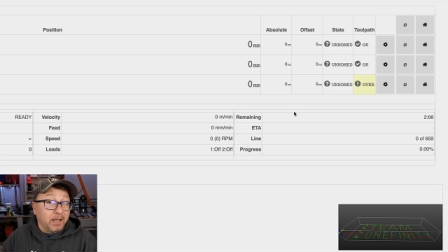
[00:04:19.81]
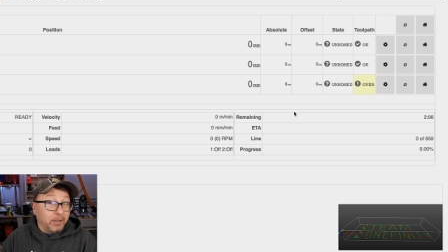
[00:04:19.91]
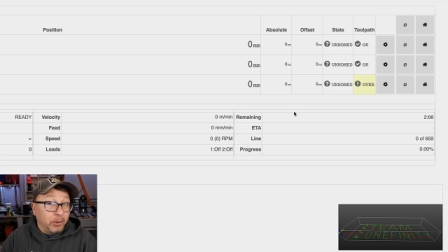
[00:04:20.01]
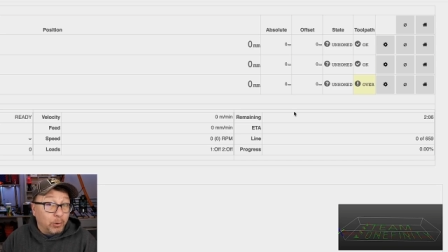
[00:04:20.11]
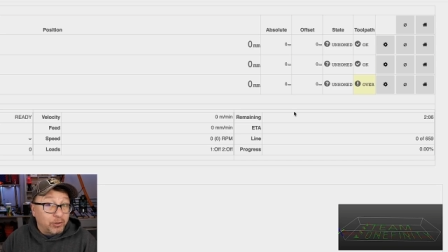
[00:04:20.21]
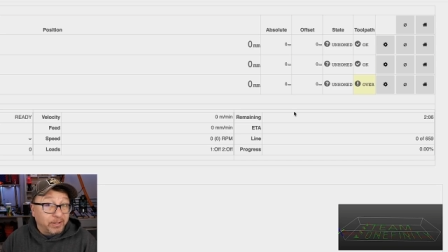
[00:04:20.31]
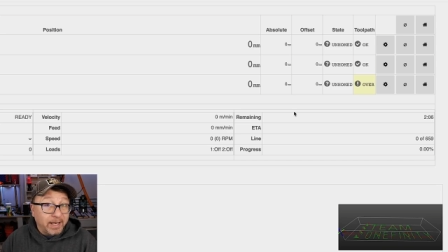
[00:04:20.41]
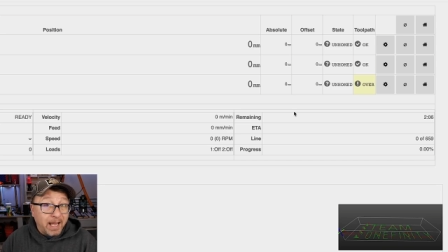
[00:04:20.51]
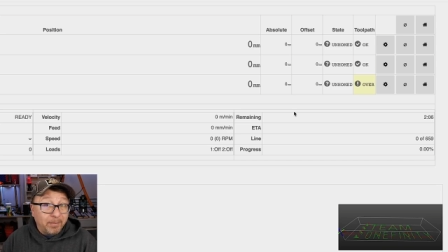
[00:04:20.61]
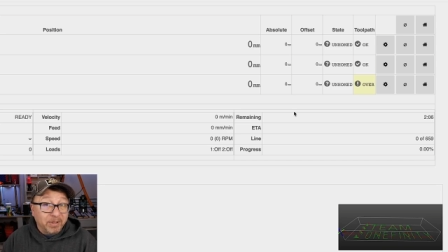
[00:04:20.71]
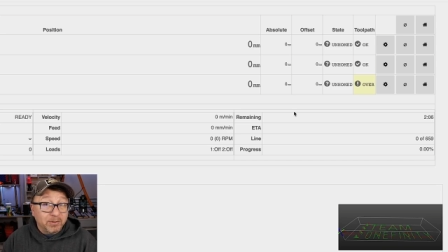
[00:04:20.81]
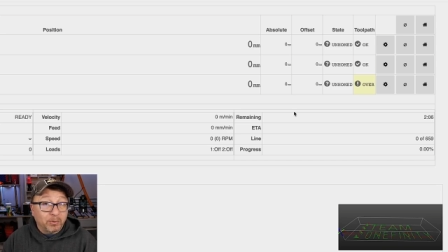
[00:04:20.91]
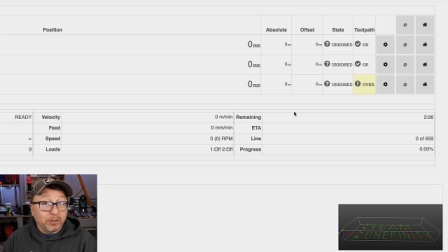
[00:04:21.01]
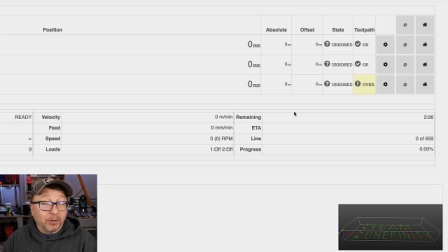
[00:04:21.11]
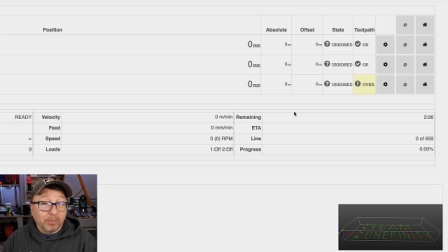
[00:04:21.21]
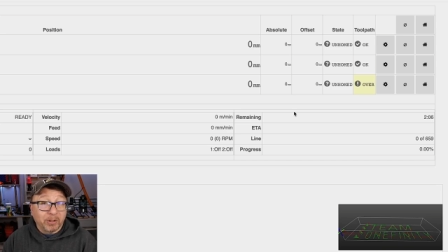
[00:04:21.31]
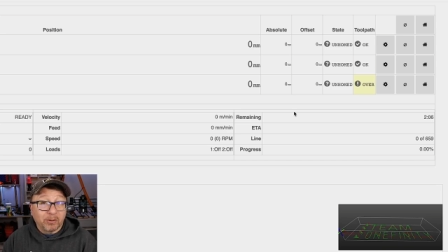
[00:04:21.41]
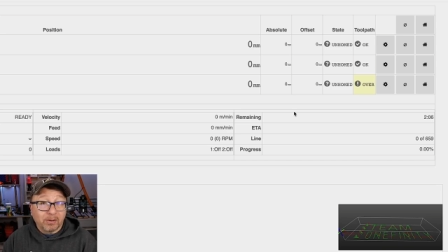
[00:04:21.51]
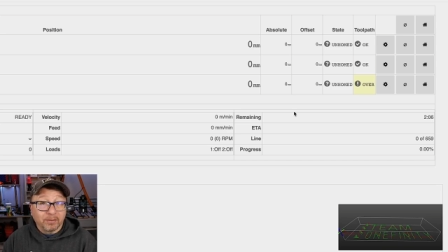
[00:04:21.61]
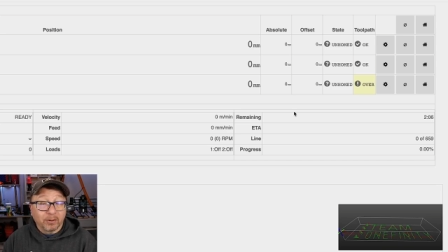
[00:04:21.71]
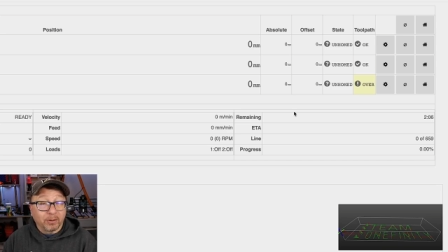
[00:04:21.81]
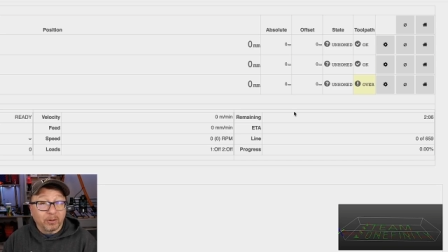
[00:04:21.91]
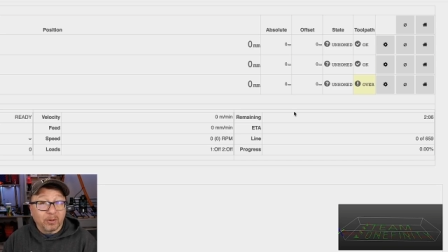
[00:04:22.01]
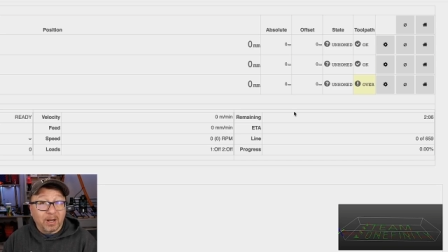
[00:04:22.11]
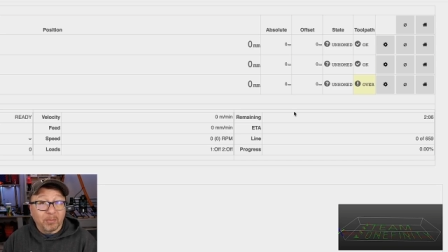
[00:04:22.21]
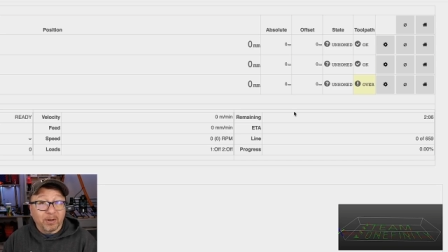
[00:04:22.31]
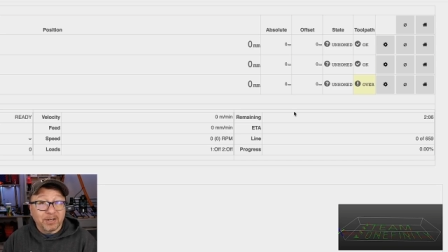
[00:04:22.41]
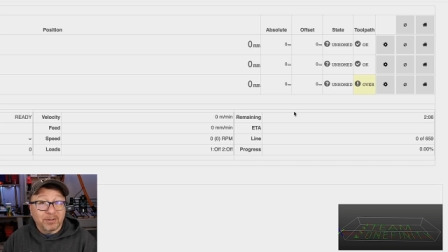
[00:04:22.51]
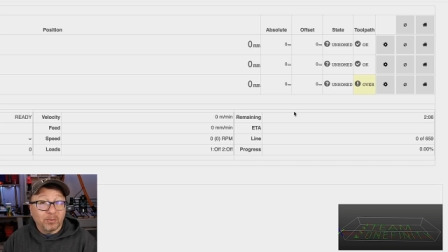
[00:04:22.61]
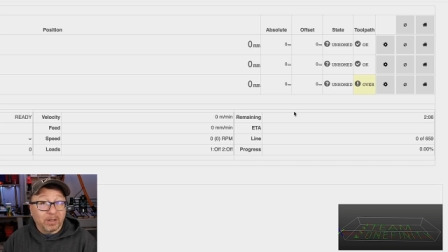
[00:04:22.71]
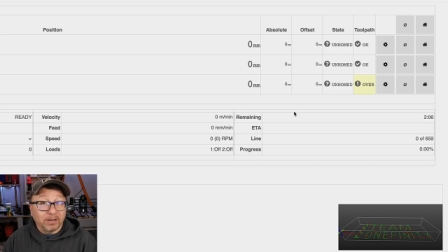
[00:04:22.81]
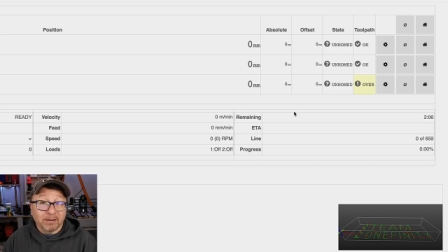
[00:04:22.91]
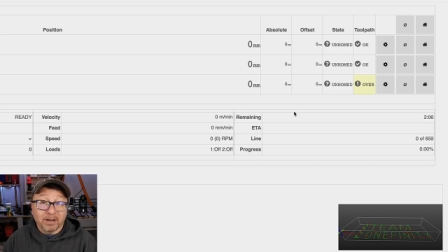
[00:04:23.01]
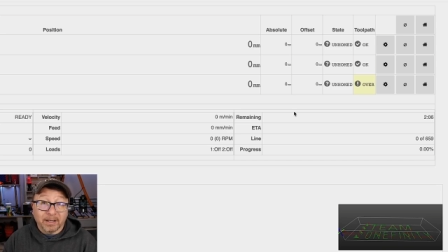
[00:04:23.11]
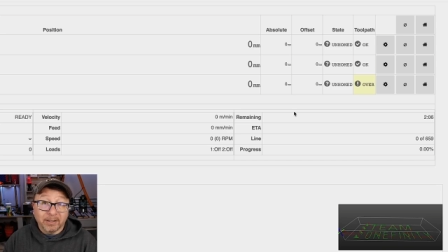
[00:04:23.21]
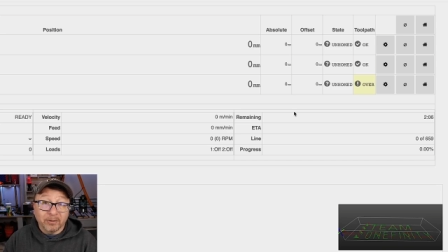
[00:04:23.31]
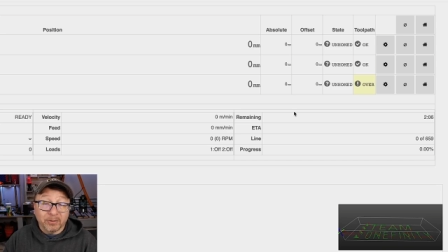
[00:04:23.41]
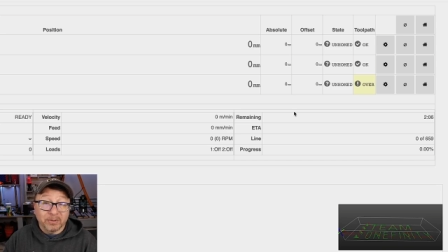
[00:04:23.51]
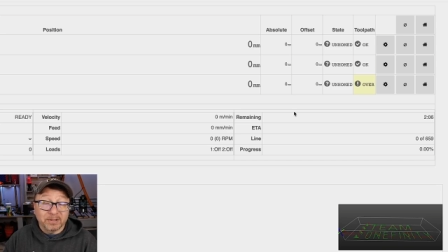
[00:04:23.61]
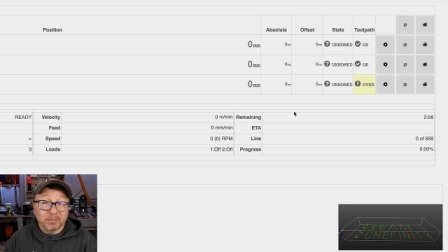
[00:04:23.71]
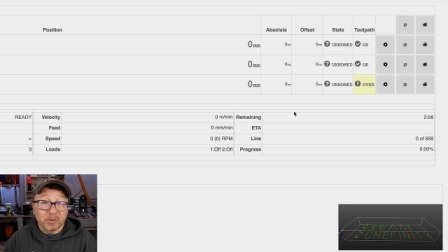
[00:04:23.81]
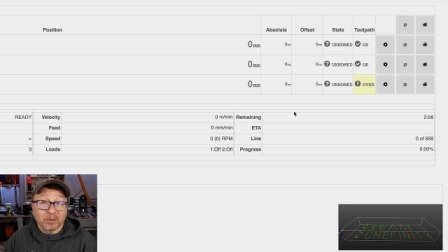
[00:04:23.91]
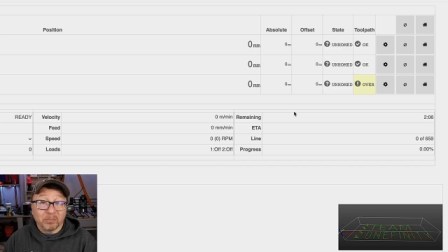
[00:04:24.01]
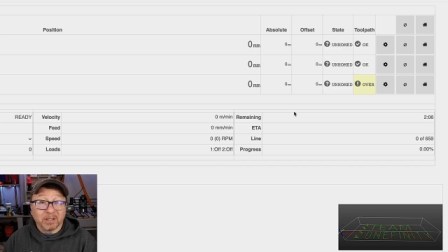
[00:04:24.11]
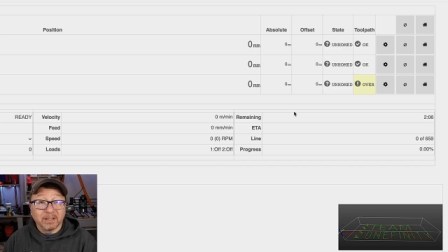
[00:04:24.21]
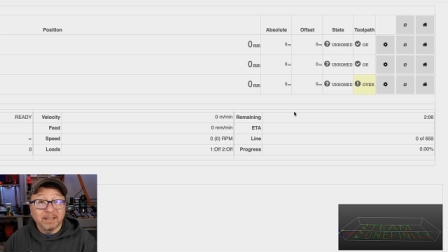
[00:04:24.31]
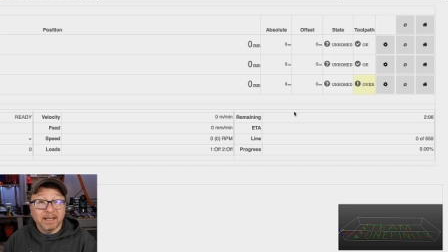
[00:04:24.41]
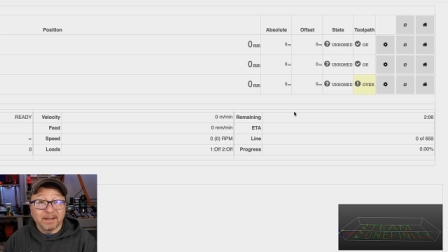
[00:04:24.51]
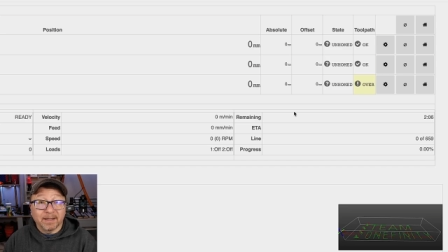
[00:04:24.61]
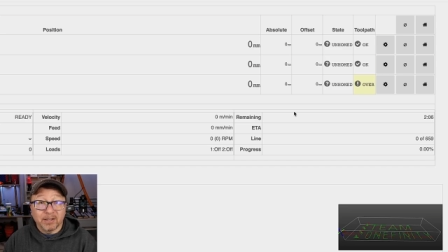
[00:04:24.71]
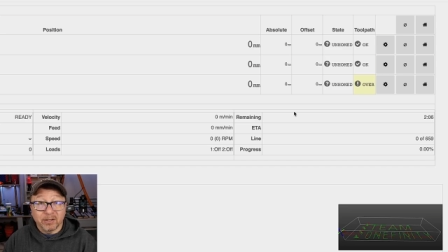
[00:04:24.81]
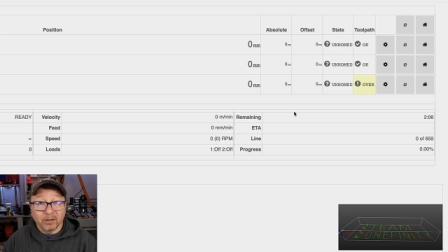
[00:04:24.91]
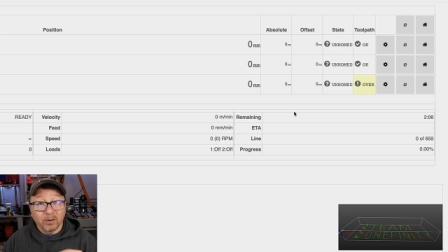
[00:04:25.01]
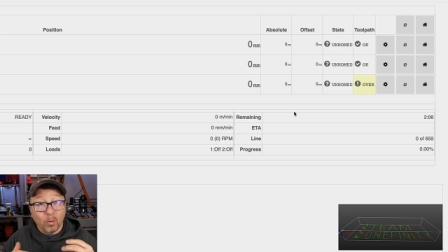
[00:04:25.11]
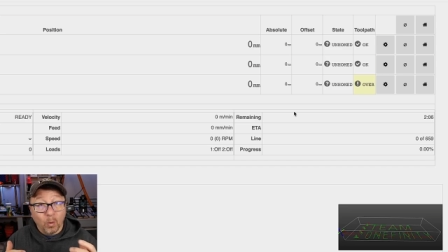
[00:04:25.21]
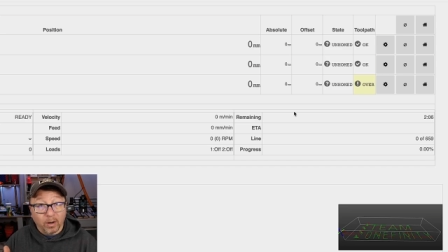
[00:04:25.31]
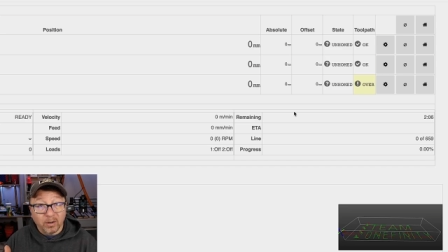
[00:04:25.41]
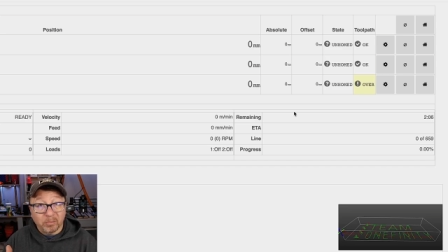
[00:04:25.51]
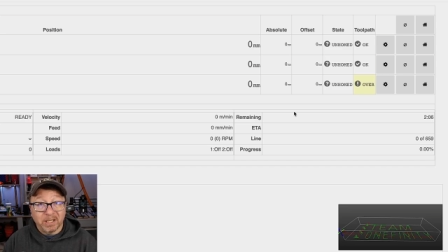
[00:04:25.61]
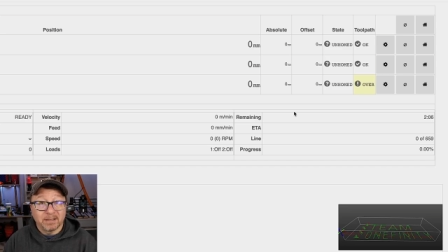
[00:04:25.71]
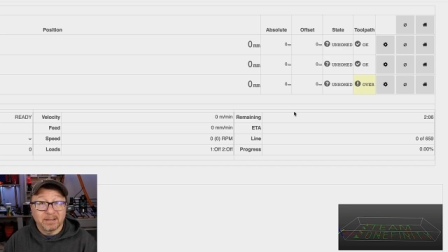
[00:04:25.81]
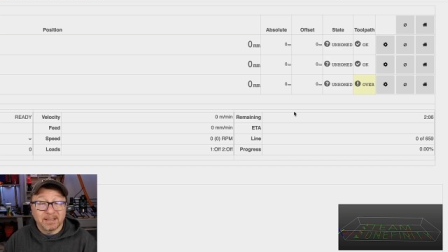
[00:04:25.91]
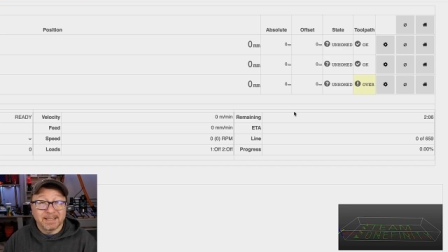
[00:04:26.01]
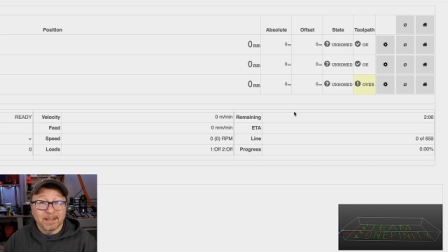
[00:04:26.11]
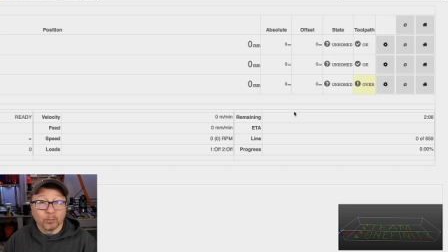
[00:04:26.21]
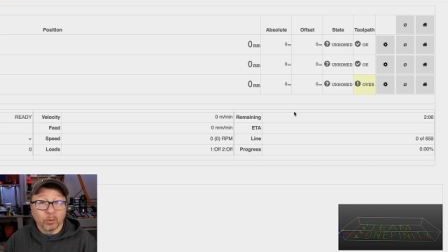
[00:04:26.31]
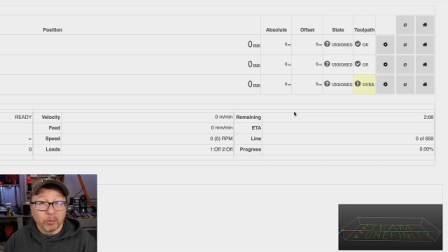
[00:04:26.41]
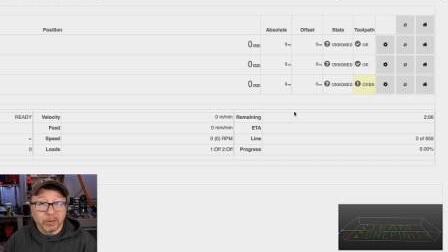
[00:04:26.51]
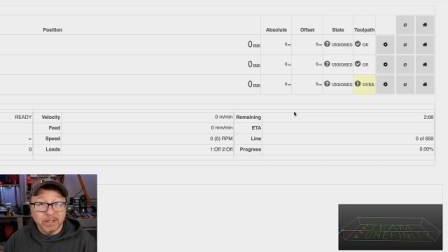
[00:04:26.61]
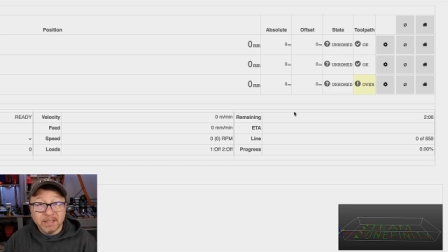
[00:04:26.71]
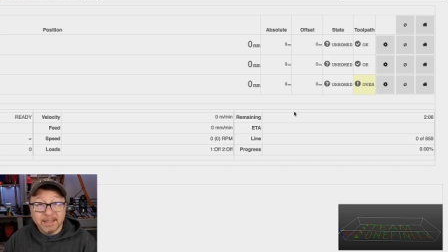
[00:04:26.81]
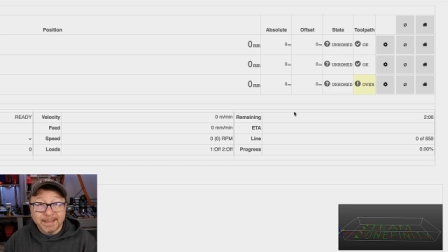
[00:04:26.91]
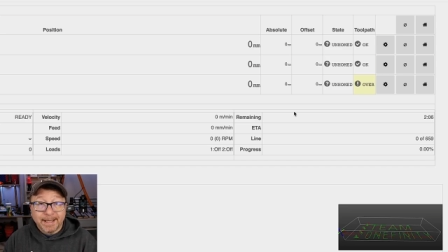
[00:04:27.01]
usually happens when you're in the middle of a critical operation while you're cutting or doing some sort of milling and then your work piece is ruined.